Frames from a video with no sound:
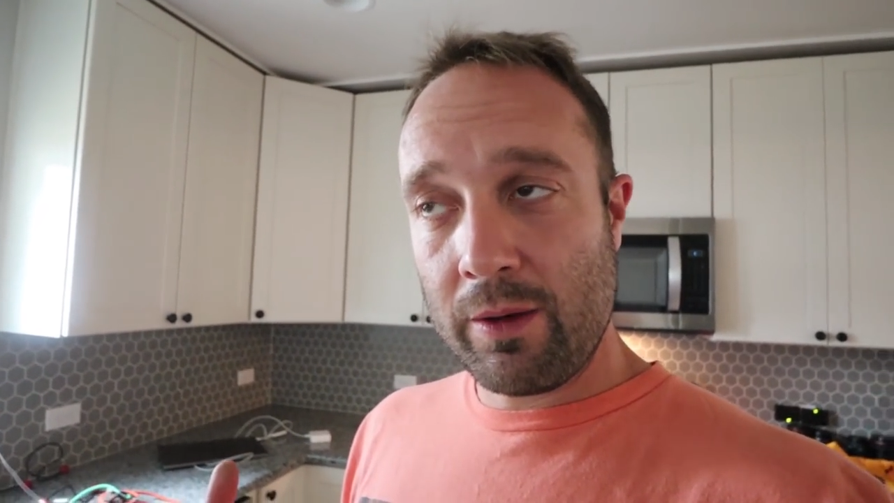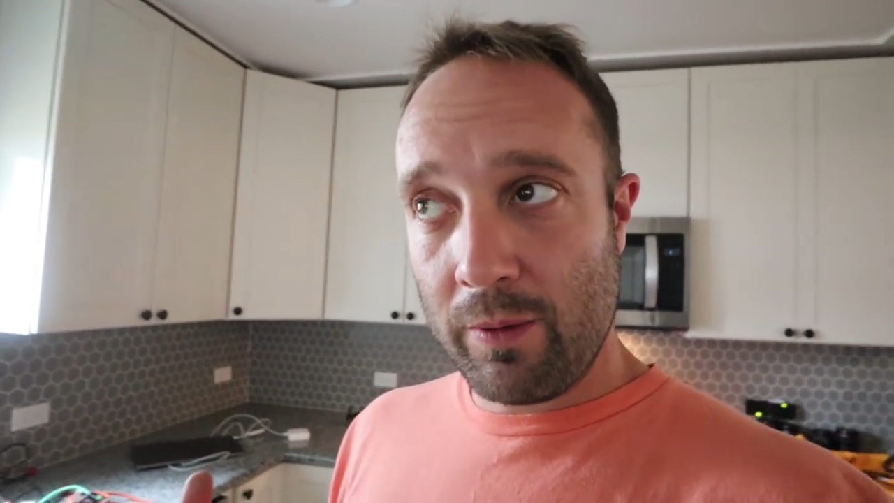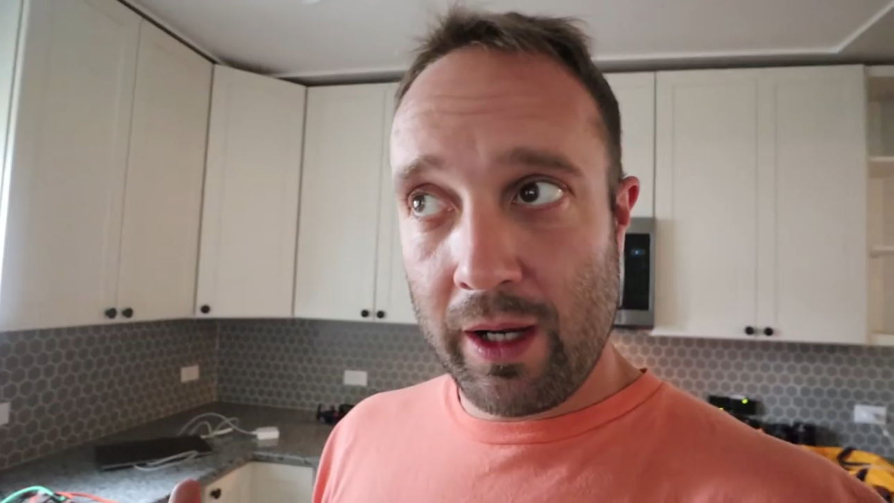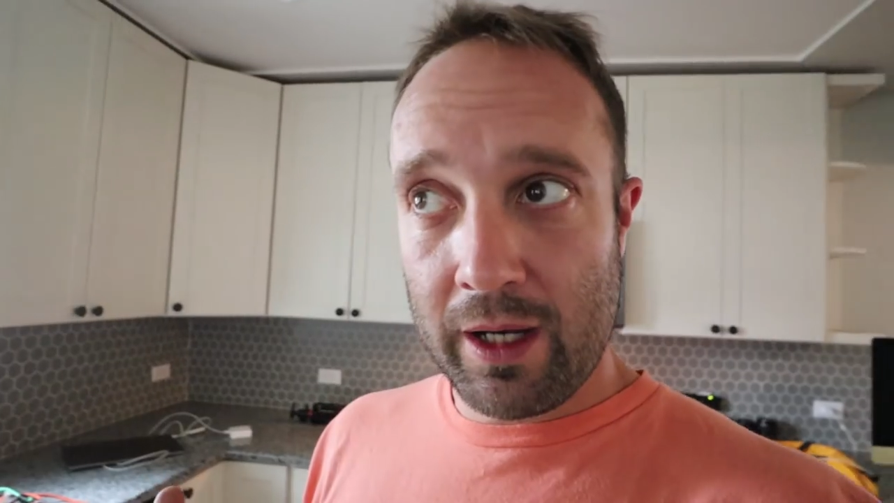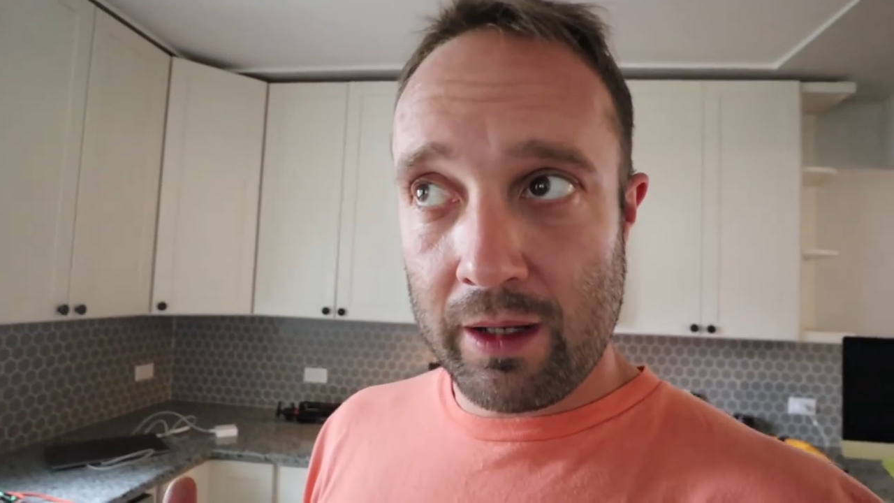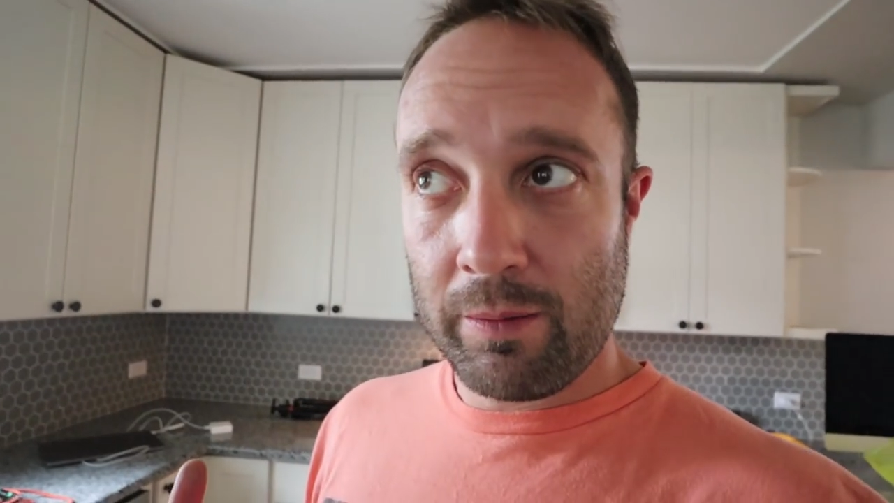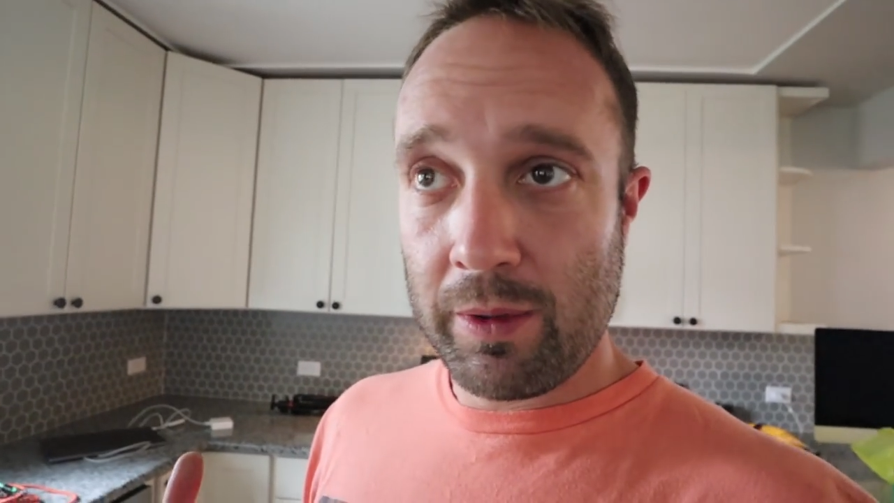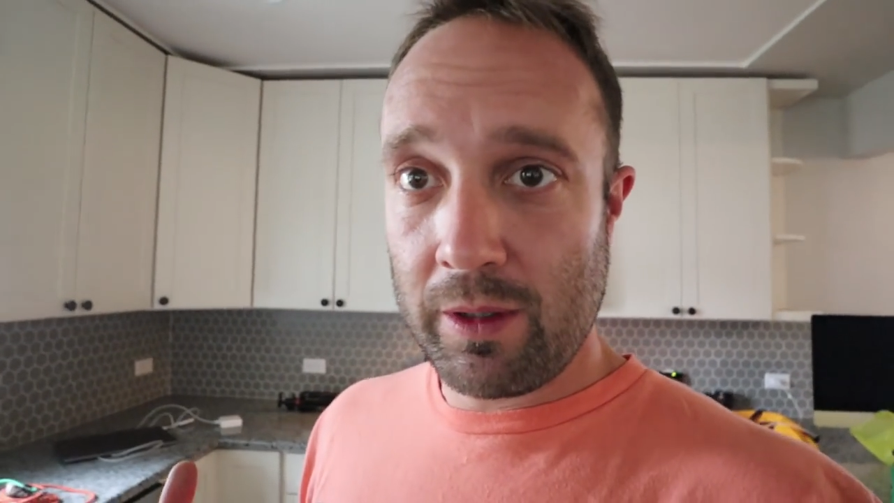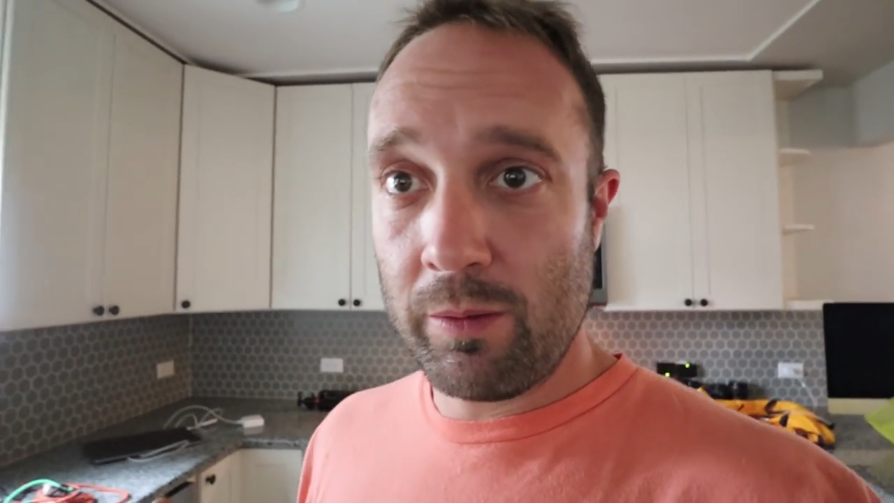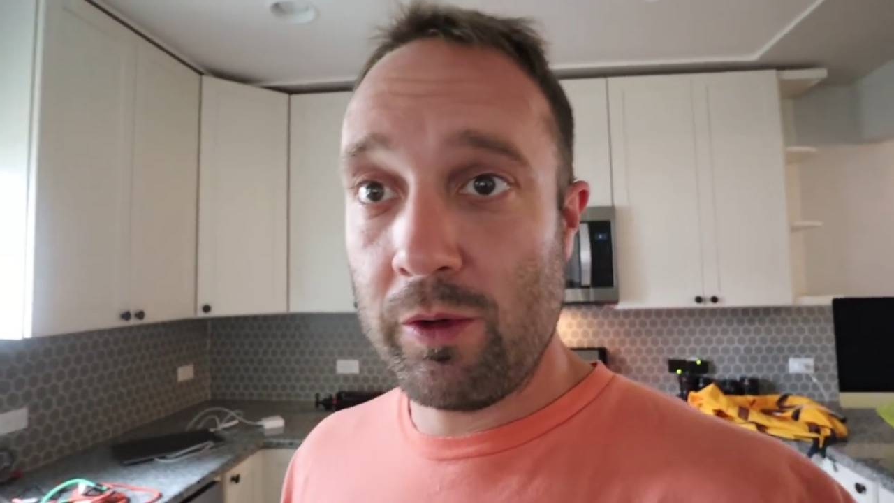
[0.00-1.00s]
and waiting.
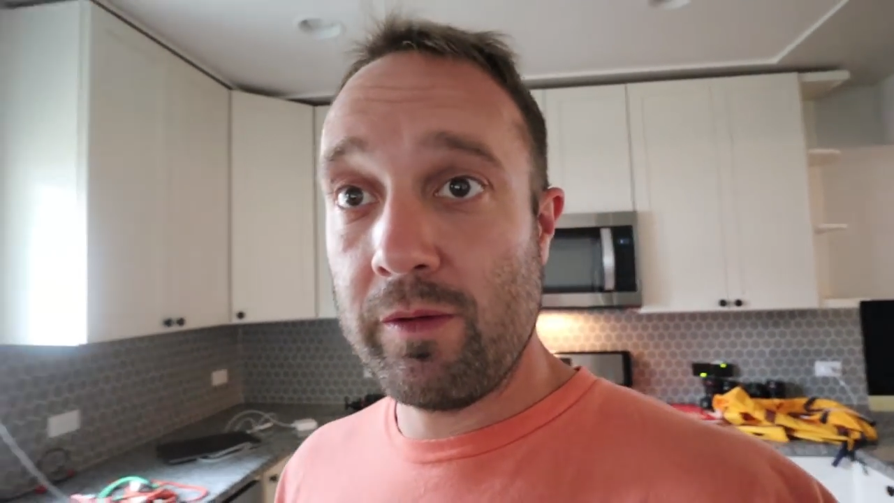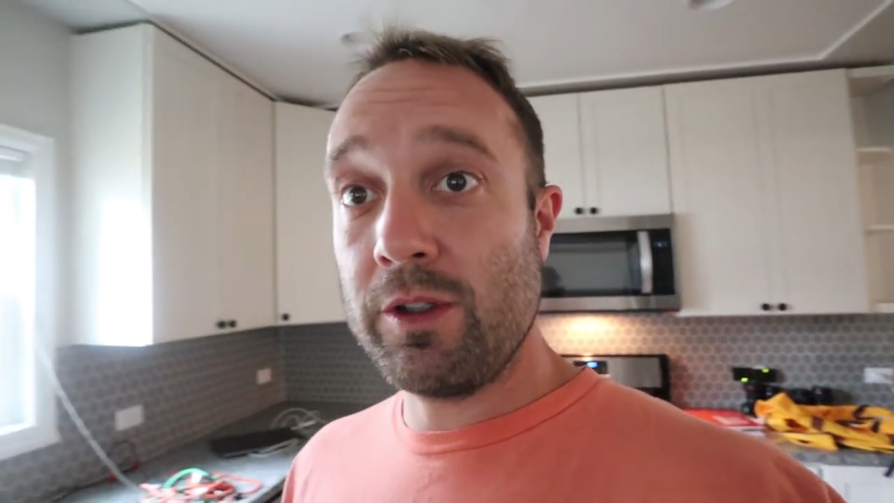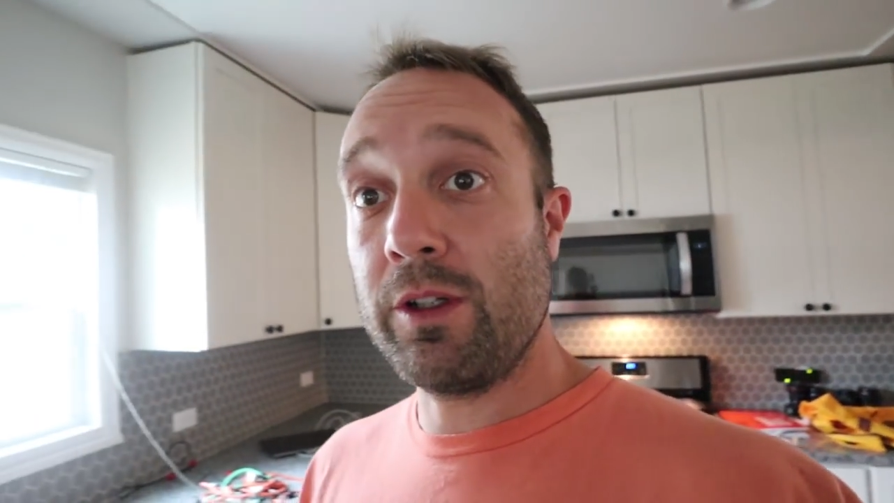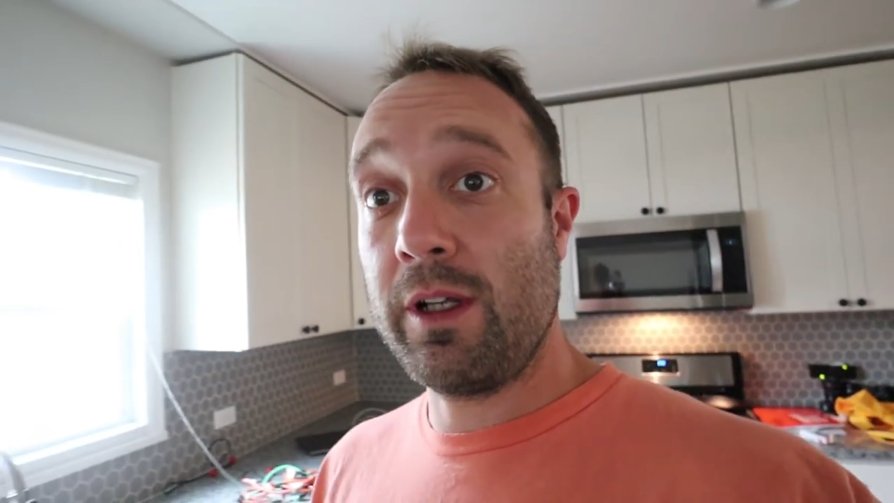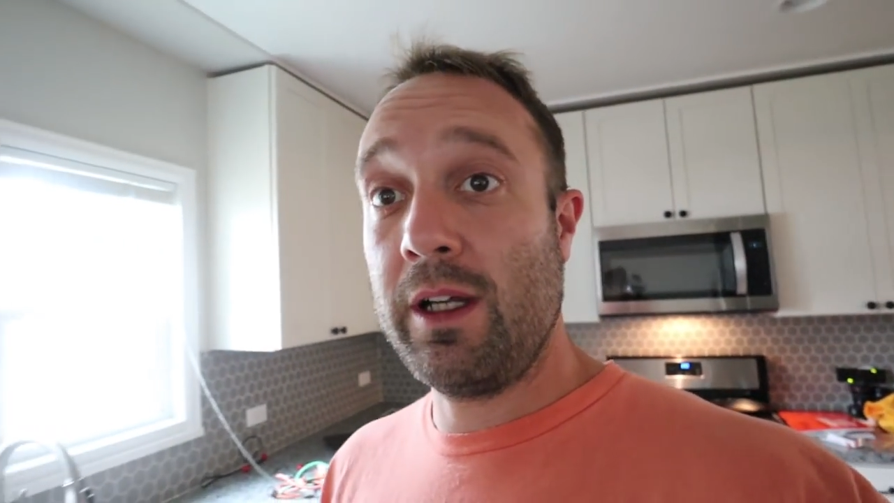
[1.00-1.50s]
But the movers are